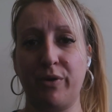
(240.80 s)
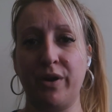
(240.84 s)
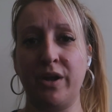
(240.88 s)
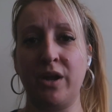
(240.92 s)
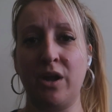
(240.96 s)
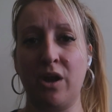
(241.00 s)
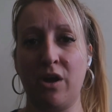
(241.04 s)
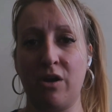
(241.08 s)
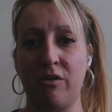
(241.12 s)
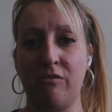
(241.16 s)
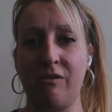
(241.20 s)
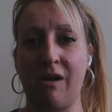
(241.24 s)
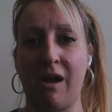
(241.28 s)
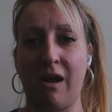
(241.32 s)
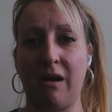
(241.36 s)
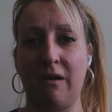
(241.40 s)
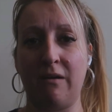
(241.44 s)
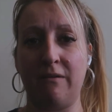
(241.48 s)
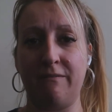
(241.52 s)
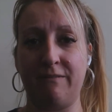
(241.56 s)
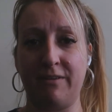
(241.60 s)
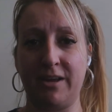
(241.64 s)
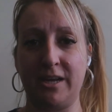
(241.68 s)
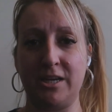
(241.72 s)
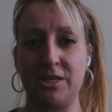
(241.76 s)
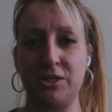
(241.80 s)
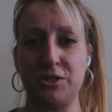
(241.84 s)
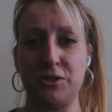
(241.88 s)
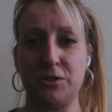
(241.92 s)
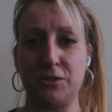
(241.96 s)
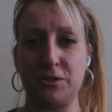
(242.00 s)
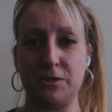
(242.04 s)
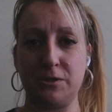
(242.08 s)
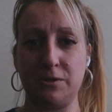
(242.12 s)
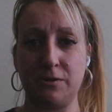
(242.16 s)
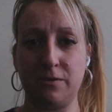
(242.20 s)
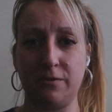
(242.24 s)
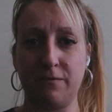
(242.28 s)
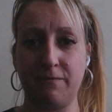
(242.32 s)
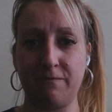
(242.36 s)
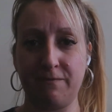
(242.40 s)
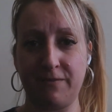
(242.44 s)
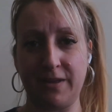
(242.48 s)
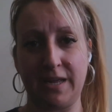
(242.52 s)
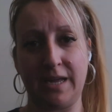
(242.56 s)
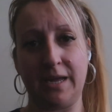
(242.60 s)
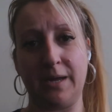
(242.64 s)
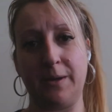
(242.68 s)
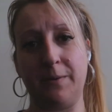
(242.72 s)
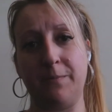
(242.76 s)
bring her out of each
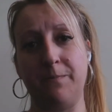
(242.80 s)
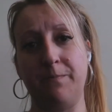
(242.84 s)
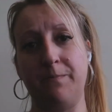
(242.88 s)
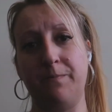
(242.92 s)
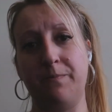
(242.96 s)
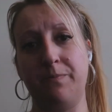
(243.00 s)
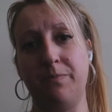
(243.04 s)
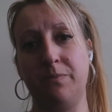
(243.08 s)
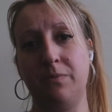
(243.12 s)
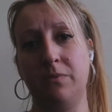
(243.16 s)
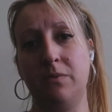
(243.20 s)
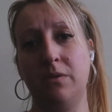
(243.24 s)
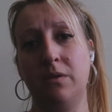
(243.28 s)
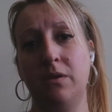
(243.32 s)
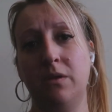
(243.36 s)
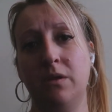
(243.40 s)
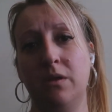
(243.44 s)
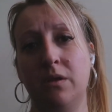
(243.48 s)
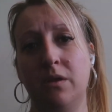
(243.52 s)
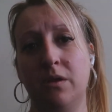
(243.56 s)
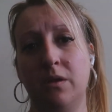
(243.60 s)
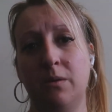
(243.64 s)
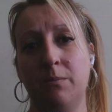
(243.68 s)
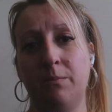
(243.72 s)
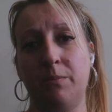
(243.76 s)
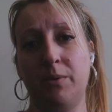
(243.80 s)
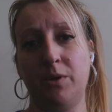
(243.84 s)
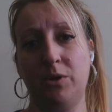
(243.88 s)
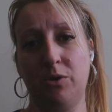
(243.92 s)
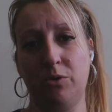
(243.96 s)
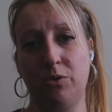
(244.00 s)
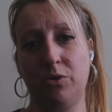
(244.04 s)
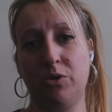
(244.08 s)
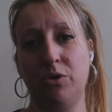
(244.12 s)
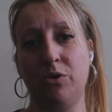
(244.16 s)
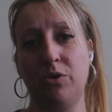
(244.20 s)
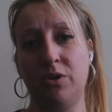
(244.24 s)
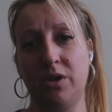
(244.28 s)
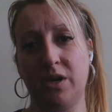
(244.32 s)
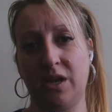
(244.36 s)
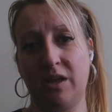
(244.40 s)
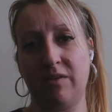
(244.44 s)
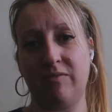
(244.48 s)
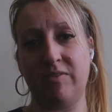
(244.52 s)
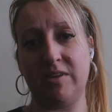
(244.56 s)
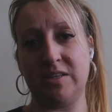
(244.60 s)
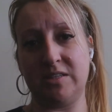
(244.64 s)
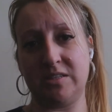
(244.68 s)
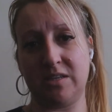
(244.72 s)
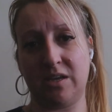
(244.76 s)
fit. But you couldn't
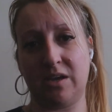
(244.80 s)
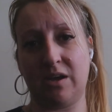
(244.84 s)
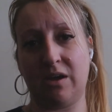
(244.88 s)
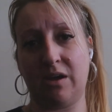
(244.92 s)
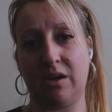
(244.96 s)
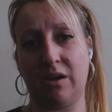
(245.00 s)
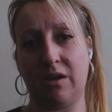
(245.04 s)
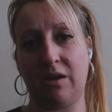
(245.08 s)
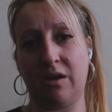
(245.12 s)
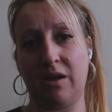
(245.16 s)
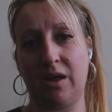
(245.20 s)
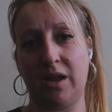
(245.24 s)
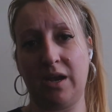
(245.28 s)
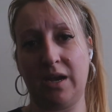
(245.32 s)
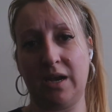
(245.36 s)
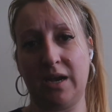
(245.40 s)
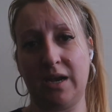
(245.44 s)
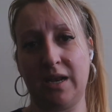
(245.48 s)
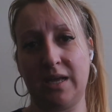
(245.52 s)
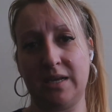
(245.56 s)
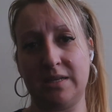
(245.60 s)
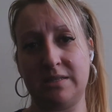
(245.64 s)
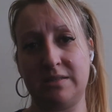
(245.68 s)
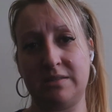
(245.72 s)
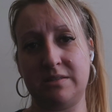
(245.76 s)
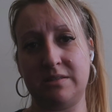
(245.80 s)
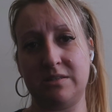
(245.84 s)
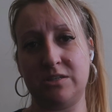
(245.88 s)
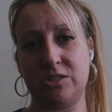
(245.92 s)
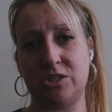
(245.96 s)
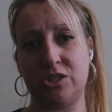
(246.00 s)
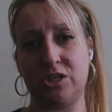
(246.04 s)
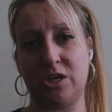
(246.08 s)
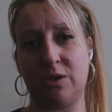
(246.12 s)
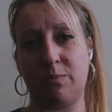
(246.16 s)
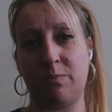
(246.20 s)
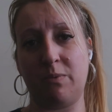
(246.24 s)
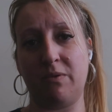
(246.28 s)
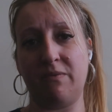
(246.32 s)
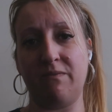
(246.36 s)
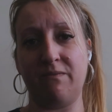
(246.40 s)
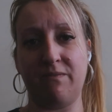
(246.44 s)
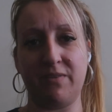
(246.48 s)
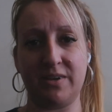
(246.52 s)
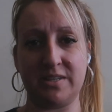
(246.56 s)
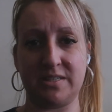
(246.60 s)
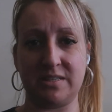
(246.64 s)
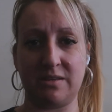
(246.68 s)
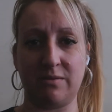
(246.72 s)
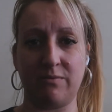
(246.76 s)
give it to her unless she'd been
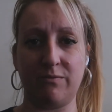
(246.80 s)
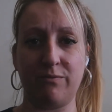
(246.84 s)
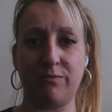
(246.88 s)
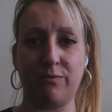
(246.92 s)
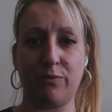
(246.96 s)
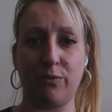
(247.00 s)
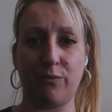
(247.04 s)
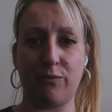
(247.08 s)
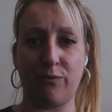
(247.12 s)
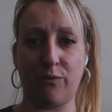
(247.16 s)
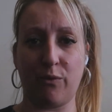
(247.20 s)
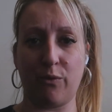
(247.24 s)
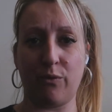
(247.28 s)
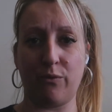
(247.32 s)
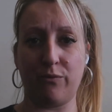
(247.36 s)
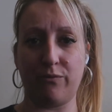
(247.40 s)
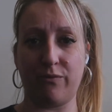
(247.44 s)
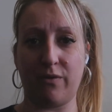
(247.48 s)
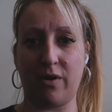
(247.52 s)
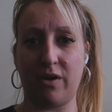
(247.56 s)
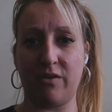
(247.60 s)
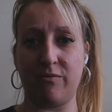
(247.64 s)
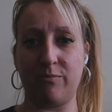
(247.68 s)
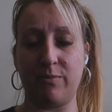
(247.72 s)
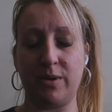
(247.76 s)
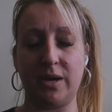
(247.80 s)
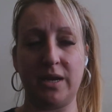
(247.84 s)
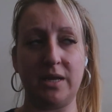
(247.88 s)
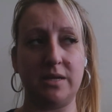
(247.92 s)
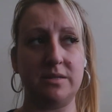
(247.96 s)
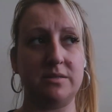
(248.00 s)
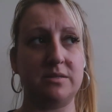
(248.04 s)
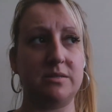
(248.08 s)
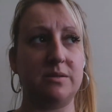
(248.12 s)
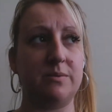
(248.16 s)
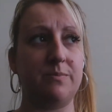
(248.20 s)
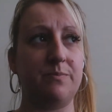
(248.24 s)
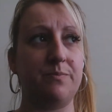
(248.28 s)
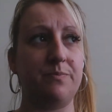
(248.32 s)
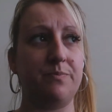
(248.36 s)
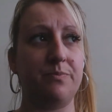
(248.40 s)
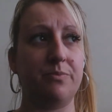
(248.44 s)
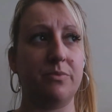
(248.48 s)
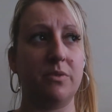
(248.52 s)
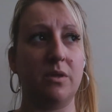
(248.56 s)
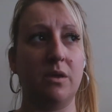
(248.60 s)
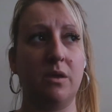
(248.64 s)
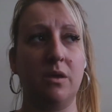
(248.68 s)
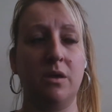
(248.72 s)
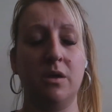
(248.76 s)
fitting for 4 or 5 minutes.
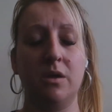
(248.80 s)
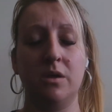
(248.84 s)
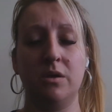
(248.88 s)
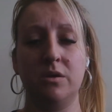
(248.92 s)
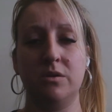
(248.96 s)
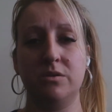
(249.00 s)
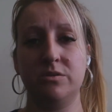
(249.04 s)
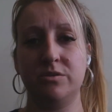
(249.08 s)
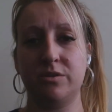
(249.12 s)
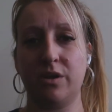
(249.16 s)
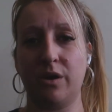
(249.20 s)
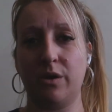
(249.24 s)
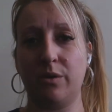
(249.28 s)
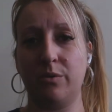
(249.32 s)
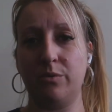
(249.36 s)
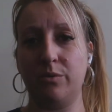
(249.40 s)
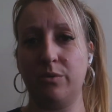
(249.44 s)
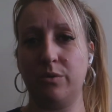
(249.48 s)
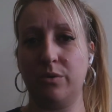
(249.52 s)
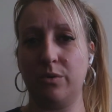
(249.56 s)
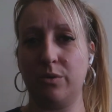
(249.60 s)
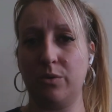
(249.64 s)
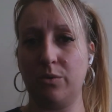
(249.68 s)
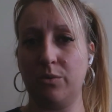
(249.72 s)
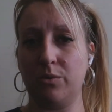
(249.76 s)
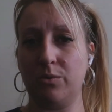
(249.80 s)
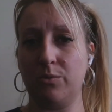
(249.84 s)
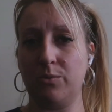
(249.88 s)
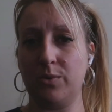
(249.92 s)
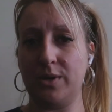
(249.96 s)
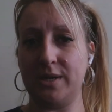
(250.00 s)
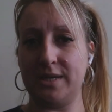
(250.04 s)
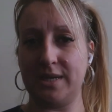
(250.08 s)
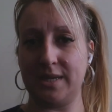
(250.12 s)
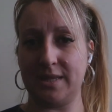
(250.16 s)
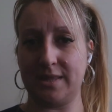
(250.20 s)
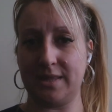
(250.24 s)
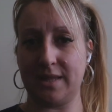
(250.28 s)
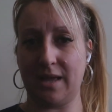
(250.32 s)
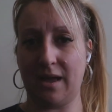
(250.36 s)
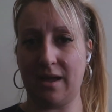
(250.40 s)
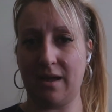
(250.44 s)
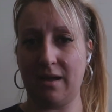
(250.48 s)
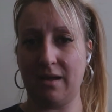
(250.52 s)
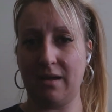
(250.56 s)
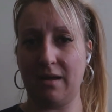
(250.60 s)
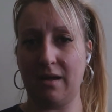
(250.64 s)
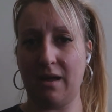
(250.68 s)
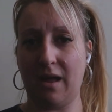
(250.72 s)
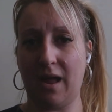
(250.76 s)
So we did
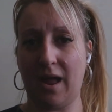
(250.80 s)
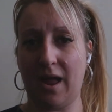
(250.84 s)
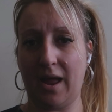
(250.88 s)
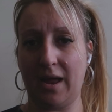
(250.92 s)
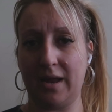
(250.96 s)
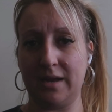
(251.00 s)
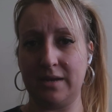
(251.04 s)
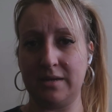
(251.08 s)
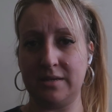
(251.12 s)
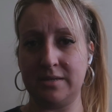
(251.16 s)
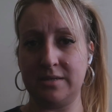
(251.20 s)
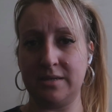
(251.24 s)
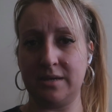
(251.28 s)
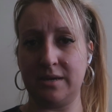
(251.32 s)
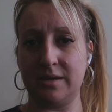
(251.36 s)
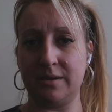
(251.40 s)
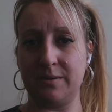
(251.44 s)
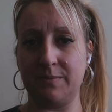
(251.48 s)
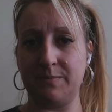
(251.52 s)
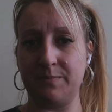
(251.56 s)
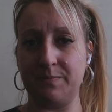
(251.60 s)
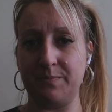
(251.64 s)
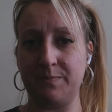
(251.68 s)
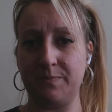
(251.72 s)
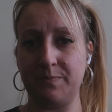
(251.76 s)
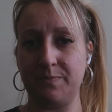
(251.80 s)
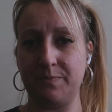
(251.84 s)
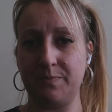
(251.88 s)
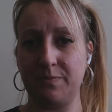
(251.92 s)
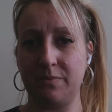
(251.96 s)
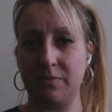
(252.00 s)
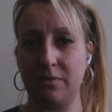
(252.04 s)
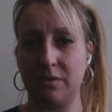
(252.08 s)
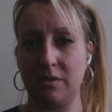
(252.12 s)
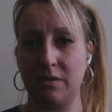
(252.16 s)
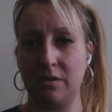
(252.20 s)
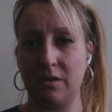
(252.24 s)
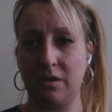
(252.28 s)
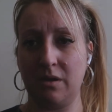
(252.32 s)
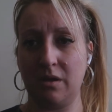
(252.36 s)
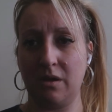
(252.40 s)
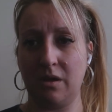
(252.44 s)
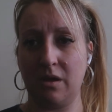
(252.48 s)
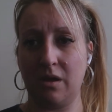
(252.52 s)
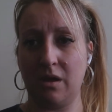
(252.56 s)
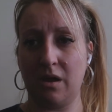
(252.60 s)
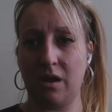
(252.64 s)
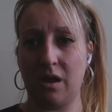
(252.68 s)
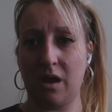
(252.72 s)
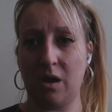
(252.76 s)
that, and I
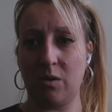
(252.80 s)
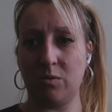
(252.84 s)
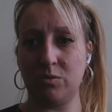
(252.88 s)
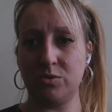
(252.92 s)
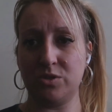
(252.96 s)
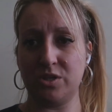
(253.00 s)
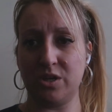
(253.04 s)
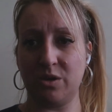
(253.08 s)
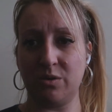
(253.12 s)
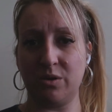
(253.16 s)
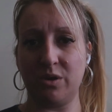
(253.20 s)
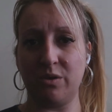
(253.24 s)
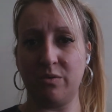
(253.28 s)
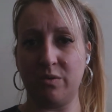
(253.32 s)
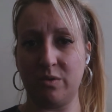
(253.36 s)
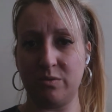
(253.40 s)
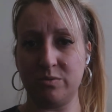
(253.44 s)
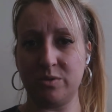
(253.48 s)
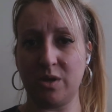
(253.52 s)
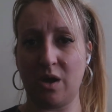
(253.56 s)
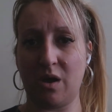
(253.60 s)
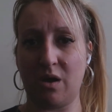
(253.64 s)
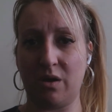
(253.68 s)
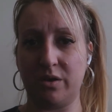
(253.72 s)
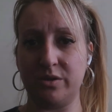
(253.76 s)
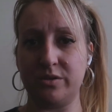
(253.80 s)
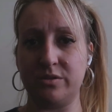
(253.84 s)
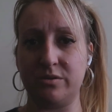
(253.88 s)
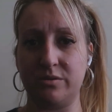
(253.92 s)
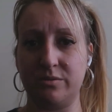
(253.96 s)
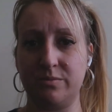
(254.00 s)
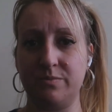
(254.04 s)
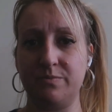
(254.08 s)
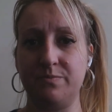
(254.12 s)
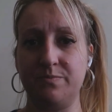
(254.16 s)
will tell you, it was hard.